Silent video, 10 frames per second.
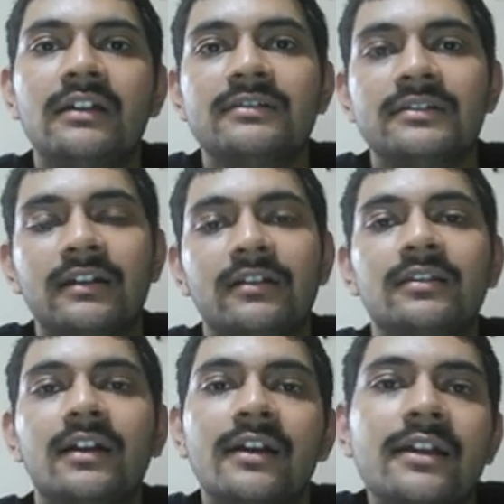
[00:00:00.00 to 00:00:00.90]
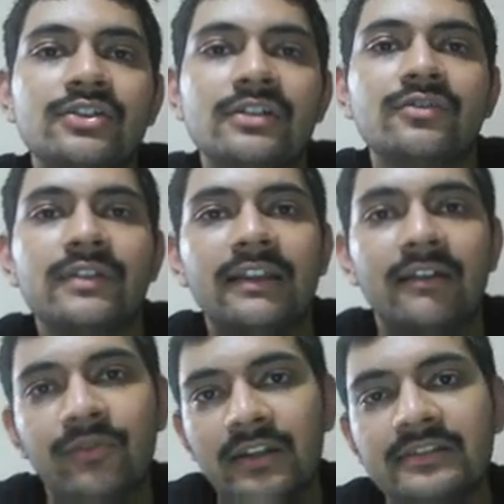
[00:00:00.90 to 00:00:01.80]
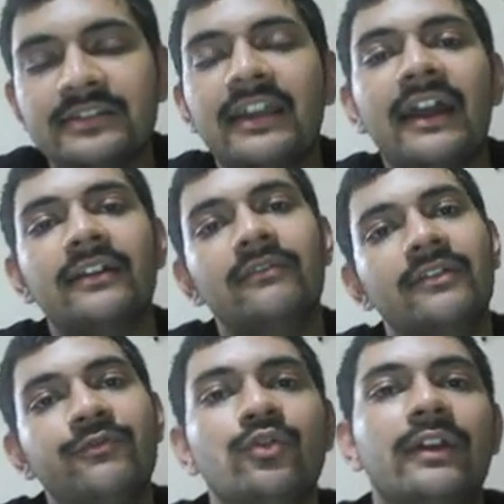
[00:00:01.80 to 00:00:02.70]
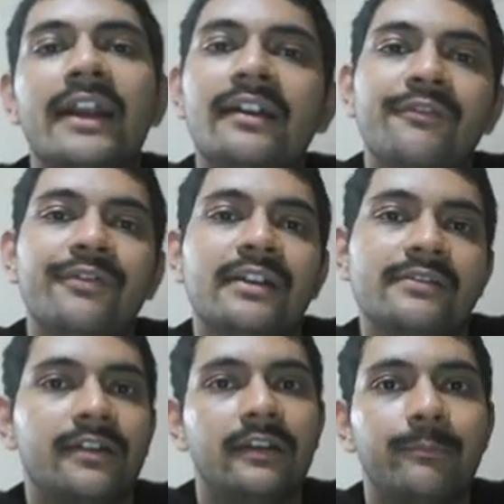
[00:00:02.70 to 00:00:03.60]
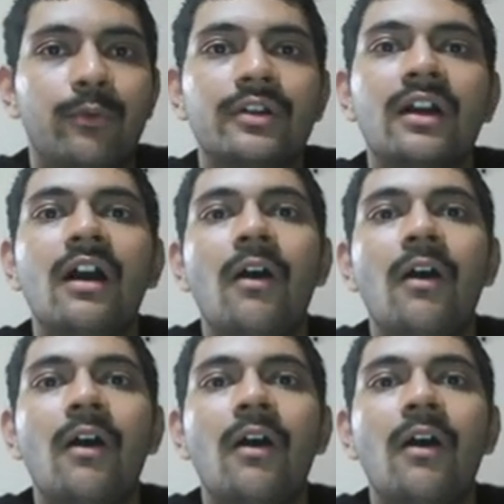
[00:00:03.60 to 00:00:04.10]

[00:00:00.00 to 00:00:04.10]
certain conditions with FNAC, and if you get a FNAC report,